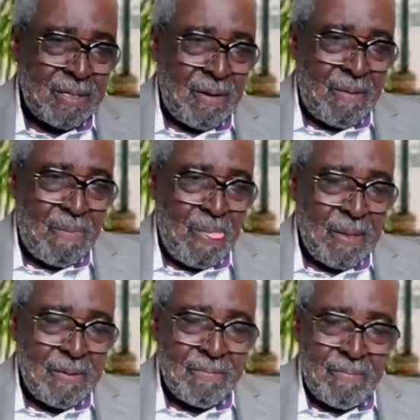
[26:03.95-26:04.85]
So
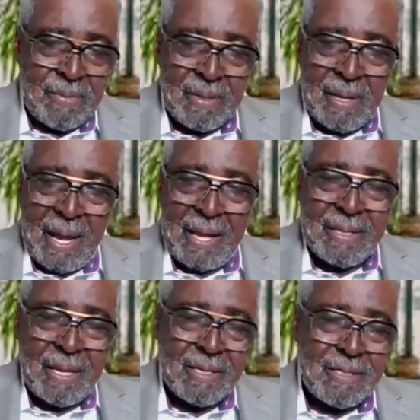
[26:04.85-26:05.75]
I
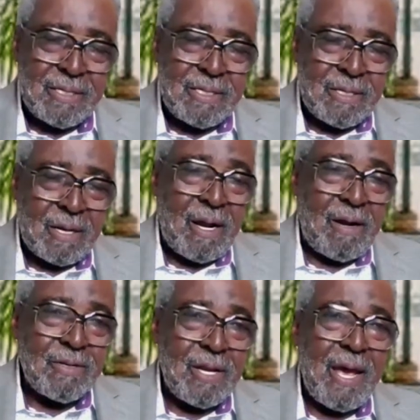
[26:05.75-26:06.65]
think this is a
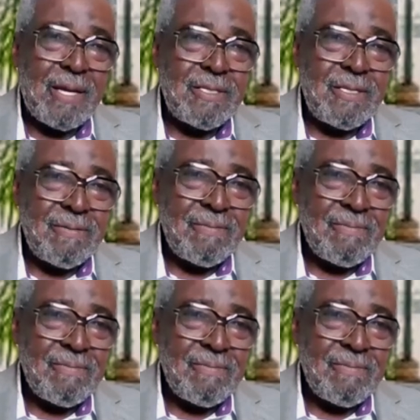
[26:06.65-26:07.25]
call to action.